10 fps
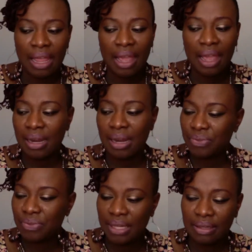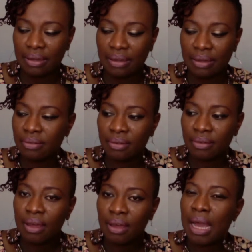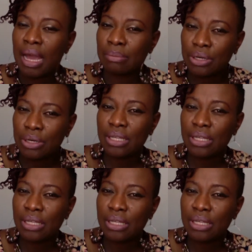And I'm thinking, I'm going